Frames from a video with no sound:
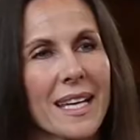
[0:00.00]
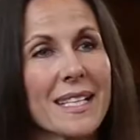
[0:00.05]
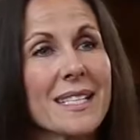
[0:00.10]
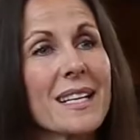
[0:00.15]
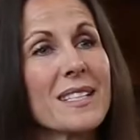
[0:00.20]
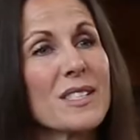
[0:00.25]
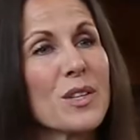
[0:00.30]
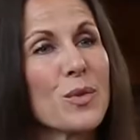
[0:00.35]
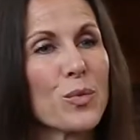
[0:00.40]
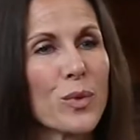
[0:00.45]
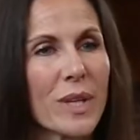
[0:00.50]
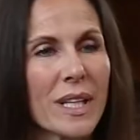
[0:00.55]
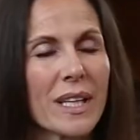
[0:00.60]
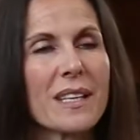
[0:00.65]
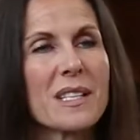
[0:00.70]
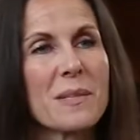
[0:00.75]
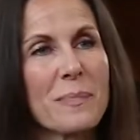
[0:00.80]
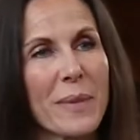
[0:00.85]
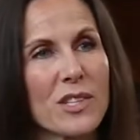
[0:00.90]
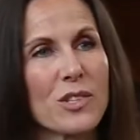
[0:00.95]
It takes a
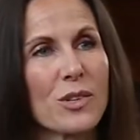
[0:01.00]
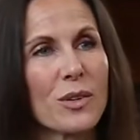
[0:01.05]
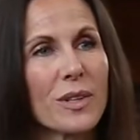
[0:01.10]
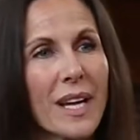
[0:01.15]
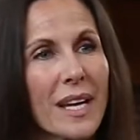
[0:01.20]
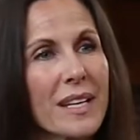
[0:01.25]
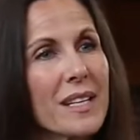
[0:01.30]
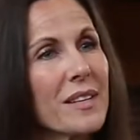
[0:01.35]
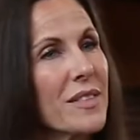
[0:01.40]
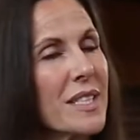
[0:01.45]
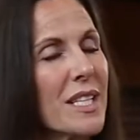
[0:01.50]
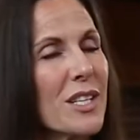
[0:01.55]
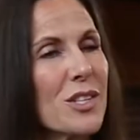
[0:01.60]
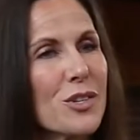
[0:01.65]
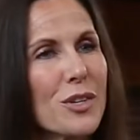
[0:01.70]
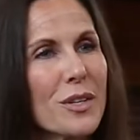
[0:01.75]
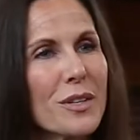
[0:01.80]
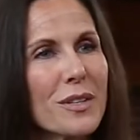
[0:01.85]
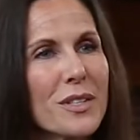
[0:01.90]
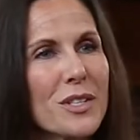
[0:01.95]
really special kind of
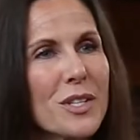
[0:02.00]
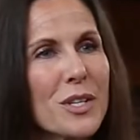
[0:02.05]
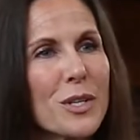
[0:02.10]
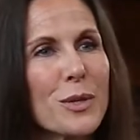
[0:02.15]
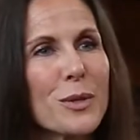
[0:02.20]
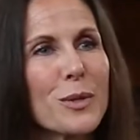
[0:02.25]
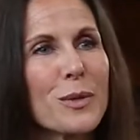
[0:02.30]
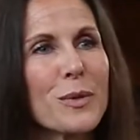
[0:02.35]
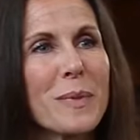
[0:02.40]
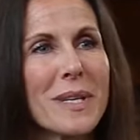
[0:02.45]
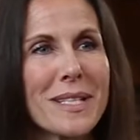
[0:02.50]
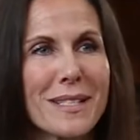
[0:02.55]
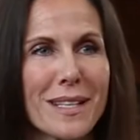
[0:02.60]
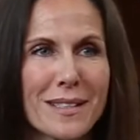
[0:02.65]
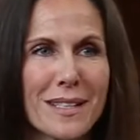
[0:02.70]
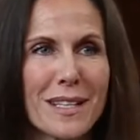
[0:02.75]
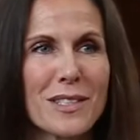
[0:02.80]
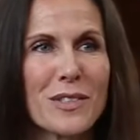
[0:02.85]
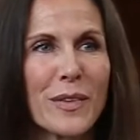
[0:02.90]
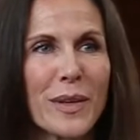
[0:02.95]
teacher to be
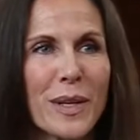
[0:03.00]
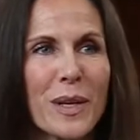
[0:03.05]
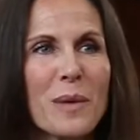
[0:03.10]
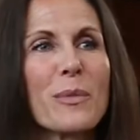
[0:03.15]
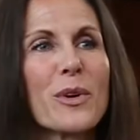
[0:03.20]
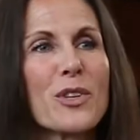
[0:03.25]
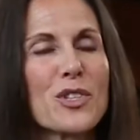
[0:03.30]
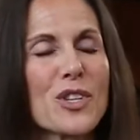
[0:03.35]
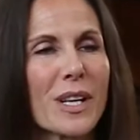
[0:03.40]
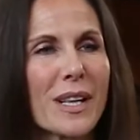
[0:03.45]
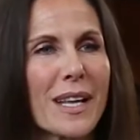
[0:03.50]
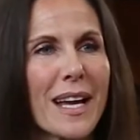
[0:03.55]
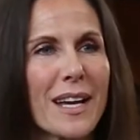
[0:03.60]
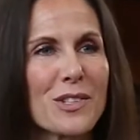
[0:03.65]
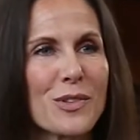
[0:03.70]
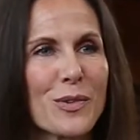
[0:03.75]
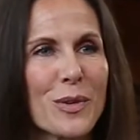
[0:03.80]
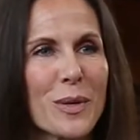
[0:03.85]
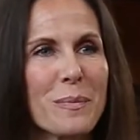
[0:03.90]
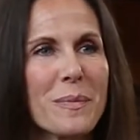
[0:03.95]
successful in an immersion
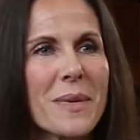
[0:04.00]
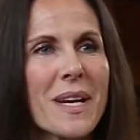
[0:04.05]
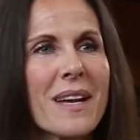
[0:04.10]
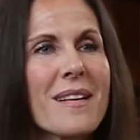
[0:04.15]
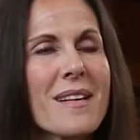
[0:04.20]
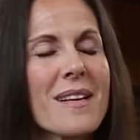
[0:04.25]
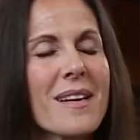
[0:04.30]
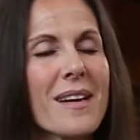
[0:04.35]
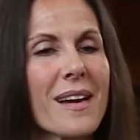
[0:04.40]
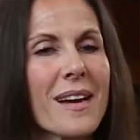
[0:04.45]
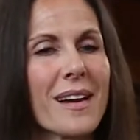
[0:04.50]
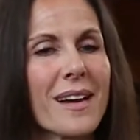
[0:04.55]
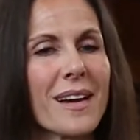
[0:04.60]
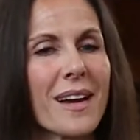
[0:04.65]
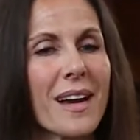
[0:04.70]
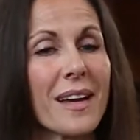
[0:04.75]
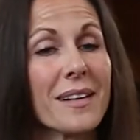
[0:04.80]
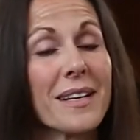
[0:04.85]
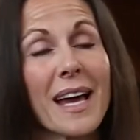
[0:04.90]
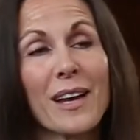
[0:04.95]
classroom.
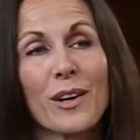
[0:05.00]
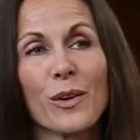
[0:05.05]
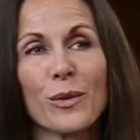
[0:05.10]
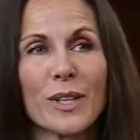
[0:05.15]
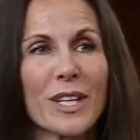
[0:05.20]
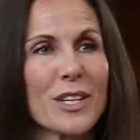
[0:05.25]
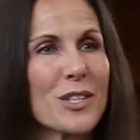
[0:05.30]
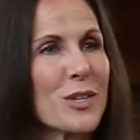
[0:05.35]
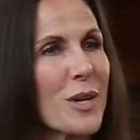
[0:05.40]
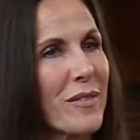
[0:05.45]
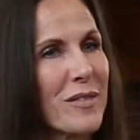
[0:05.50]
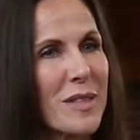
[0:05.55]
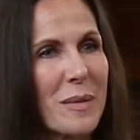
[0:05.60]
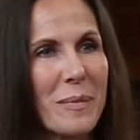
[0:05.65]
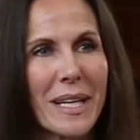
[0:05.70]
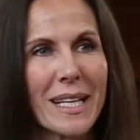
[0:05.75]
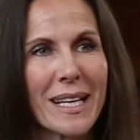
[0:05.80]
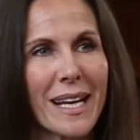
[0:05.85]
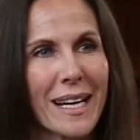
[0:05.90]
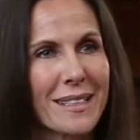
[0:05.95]
And not only do you have to
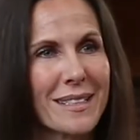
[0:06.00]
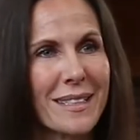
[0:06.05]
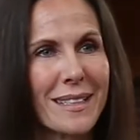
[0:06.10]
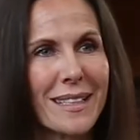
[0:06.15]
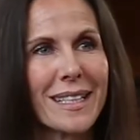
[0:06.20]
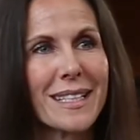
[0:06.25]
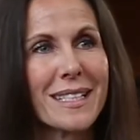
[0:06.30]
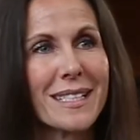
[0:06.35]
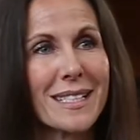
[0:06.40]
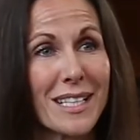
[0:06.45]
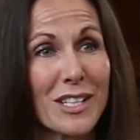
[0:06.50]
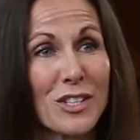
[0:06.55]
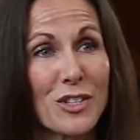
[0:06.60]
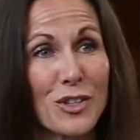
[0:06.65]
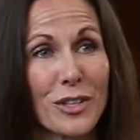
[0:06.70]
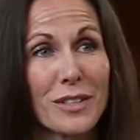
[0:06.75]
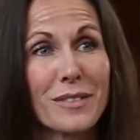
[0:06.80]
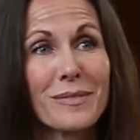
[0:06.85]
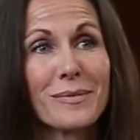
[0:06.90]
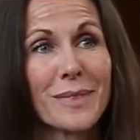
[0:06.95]
be an excellent
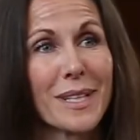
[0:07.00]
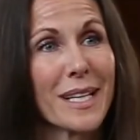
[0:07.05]
teacher,